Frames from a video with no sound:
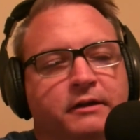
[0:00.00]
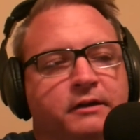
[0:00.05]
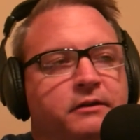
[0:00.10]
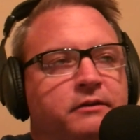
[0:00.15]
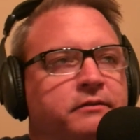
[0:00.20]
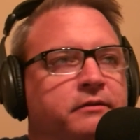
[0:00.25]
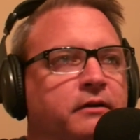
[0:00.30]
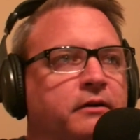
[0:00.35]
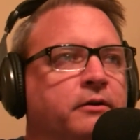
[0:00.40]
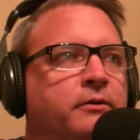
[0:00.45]

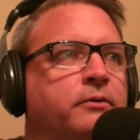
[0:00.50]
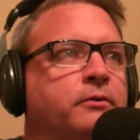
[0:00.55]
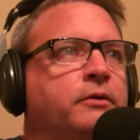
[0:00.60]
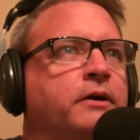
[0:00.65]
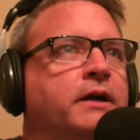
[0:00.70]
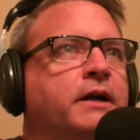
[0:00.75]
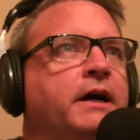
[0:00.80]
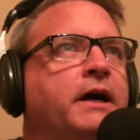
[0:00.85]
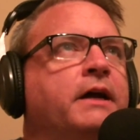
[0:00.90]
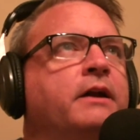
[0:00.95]
So,
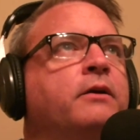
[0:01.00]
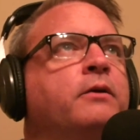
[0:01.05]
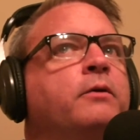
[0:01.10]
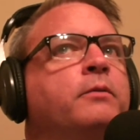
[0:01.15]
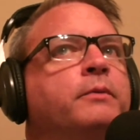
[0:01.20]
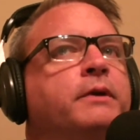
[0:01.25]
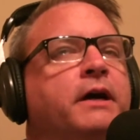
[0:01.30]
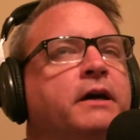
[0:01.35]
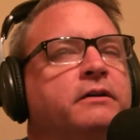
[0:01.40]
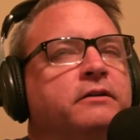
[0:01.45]
I got
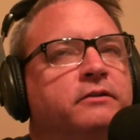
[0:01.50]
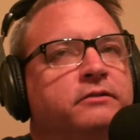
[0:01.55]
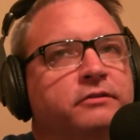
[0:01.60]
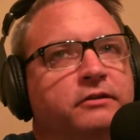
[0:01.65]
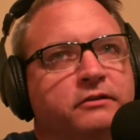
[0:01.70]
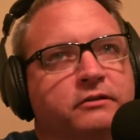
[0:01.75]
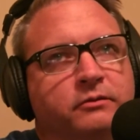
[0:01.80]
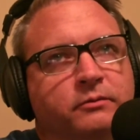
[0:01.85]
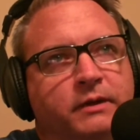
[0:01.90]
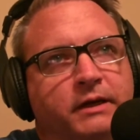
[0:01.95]
home, got her
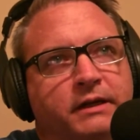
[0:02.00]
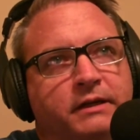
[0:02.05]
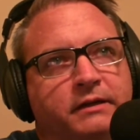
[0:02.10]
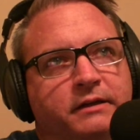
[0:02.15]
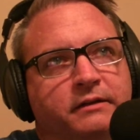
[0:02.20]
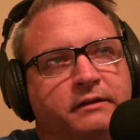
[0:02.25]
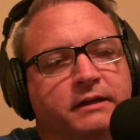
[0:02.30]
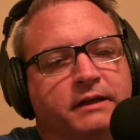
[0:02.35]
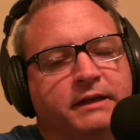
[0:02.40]
situated,